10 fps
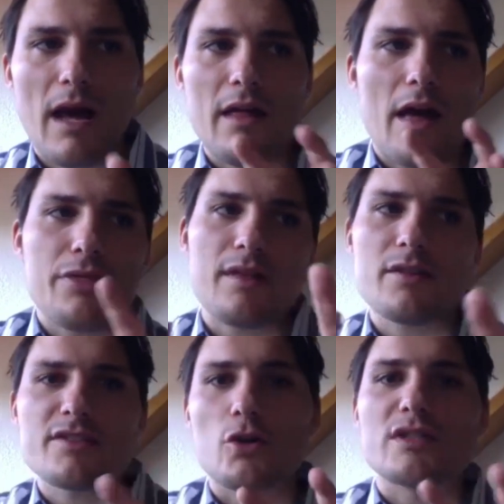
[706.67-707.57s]
I think
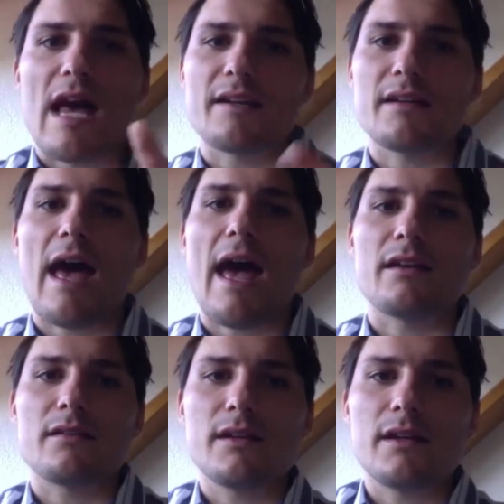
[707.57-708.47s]
this goes hand in
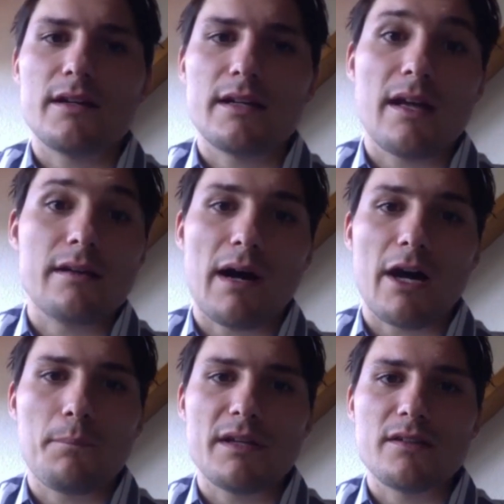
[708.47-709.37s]
hand, in my
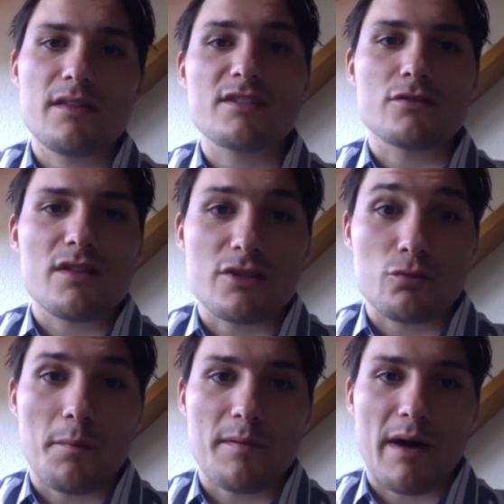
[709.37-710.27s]
opinion. This
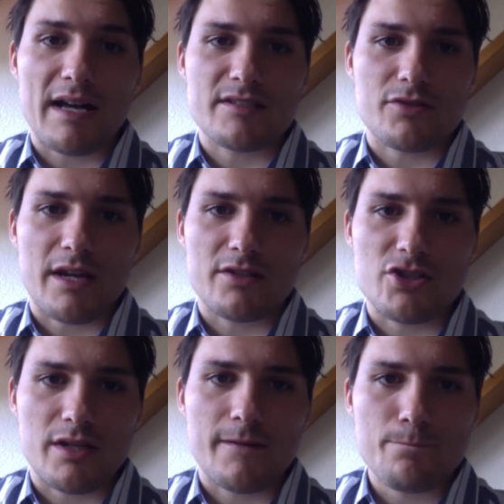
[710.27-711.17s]
would be my
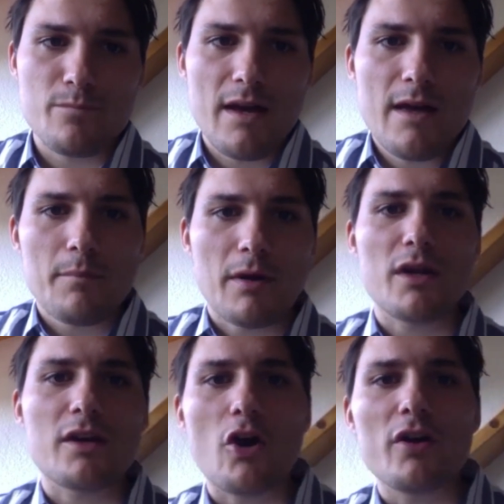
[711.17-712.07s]
strategy. But
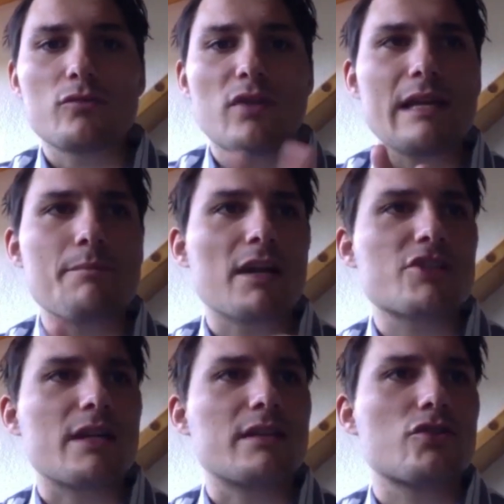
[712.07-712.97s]
we are going really
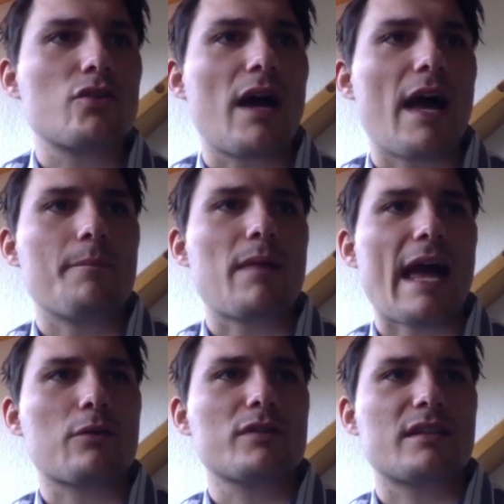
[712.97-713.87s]
into
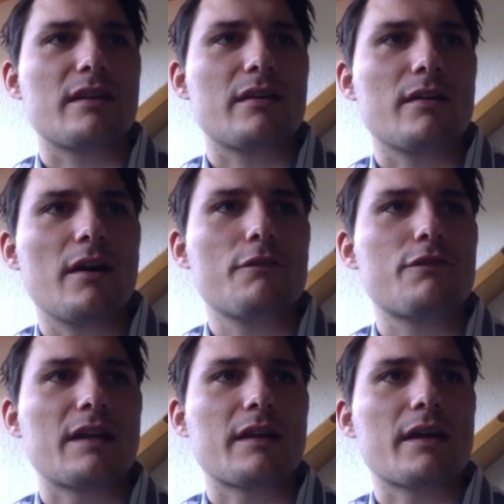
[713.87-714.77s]
equity
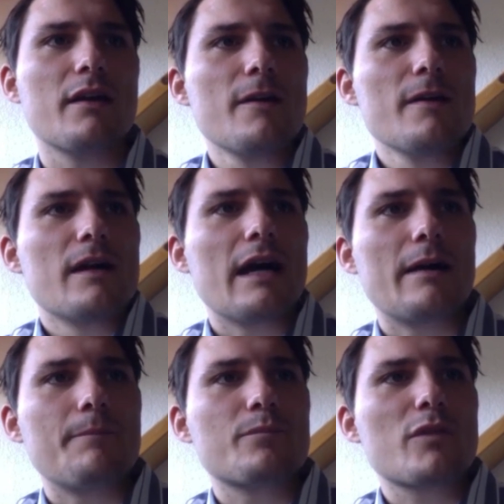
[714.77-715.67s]
funding.
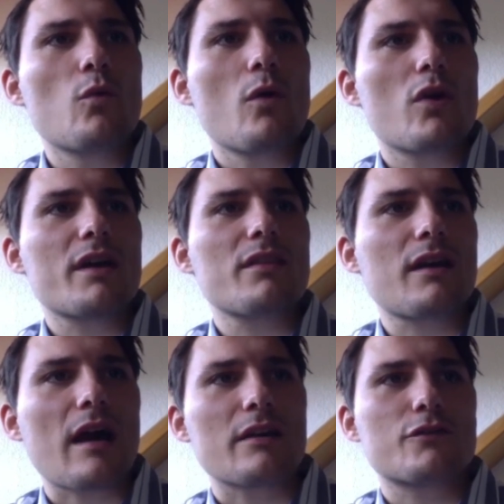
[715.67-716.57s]
What are the
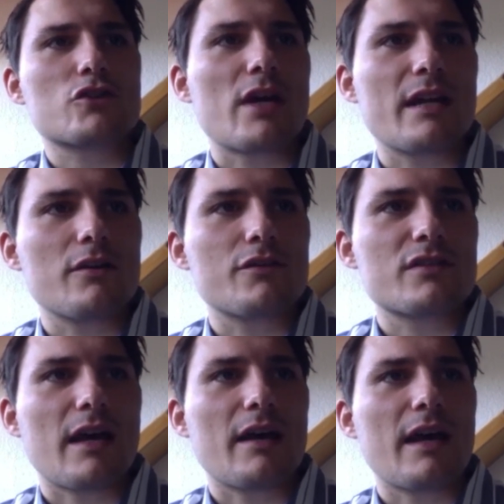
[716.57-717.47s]
kind of trade-offs
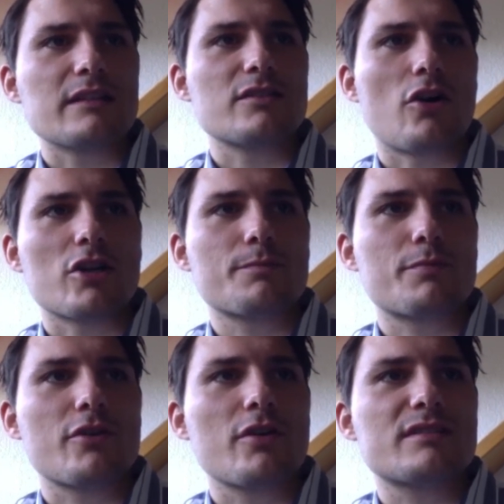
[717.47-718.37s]
as an
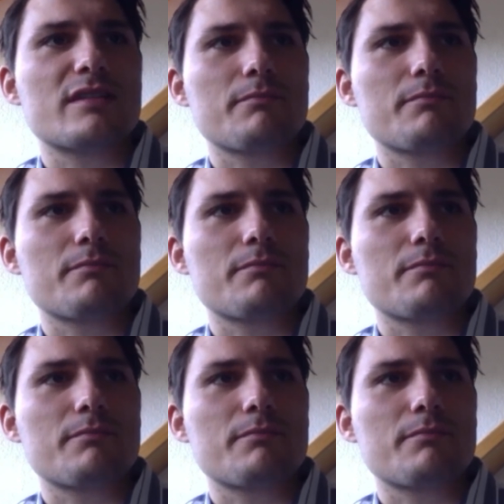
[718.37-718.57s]
entrepreneur, Sid?